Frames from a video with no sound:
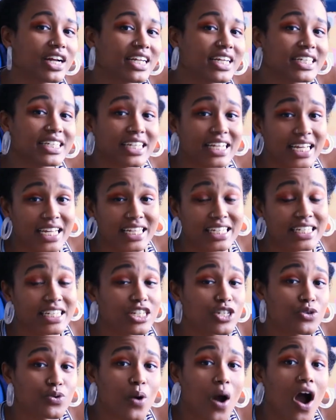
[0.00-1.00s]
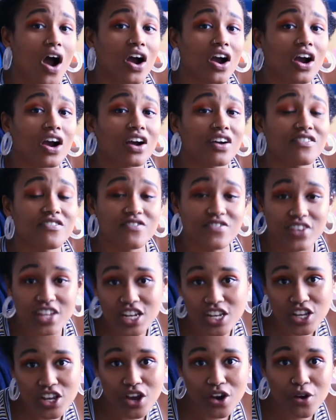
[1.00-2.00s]
I'm ready to get into our
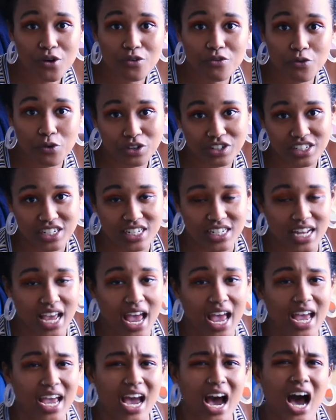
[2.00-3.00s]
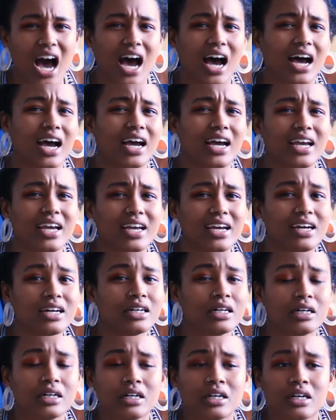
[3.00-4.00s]
video for today.
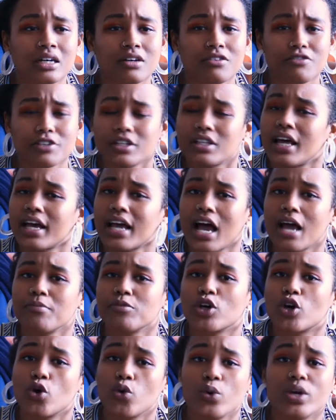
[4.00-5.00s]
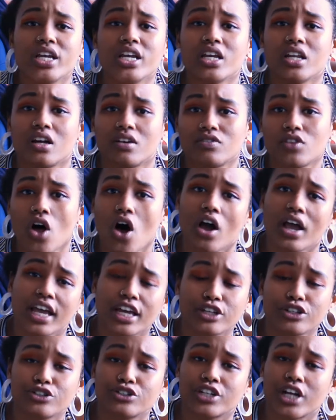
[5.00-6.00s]
I feel like I'm the queen of
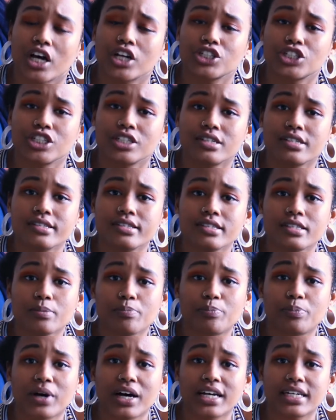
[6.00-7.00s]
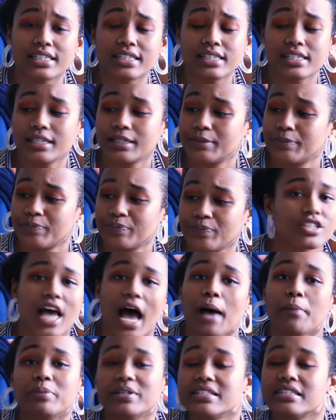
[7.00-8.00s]
long introductions, but it
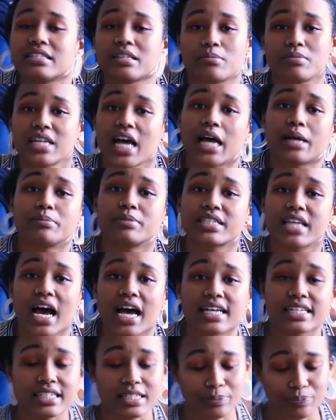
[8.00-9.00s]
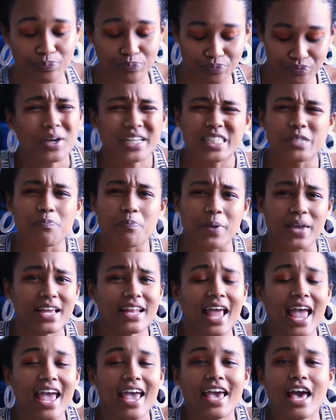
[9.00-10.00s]
just happens sometimes, guys. So it's
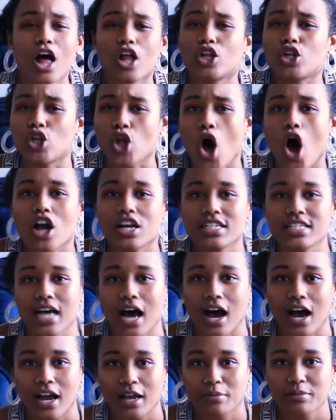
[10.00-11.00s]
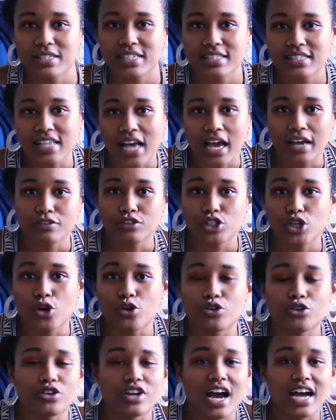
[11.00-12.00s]
been a long time since I've
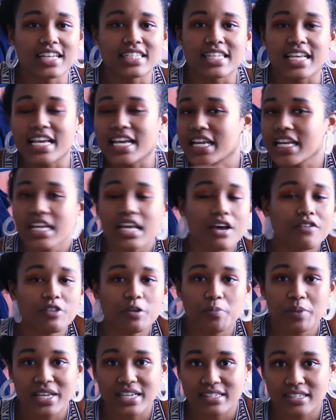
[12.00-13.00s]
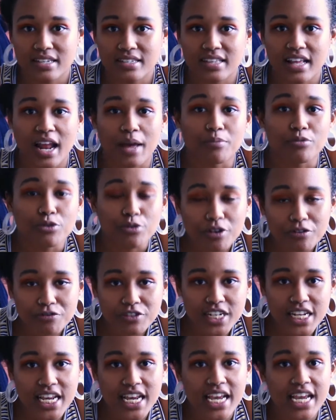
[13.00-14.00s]
shown you guys any of the pieces that I'm
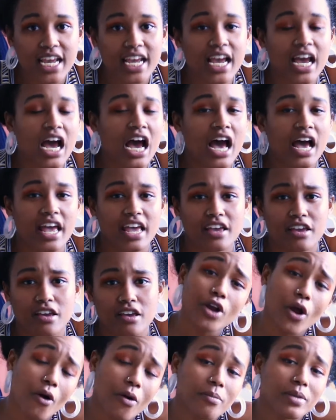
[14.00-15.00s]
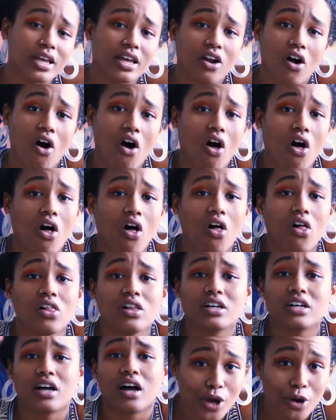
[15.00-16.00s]
thrifting. If you don't know me at
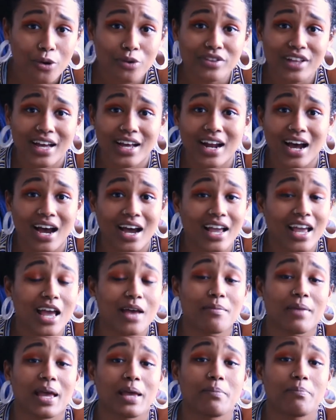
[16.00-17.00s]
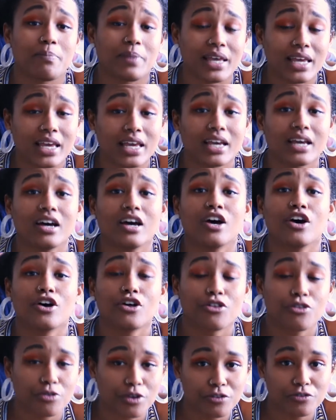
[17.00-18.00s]
all, you won't know that I am a big
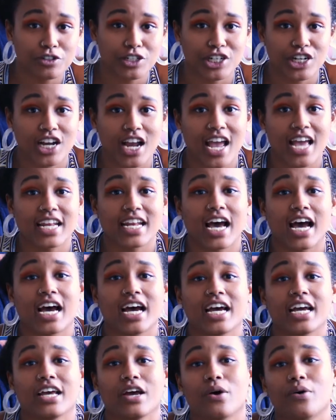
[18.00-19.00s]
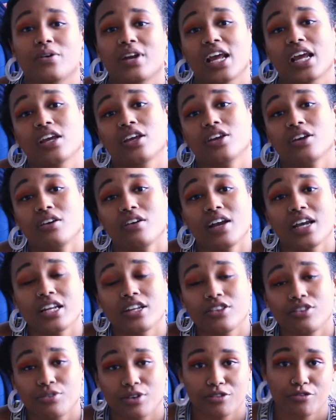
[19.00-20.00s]
thrifter, and I own a
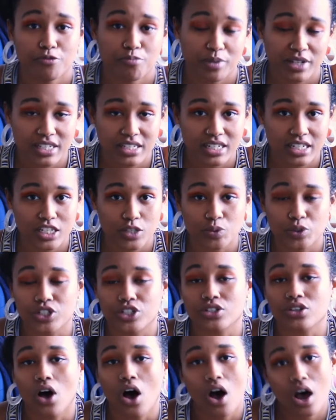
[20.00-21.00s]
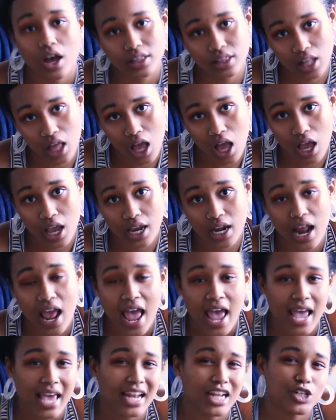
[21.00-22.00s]
curated thrift business, which is online,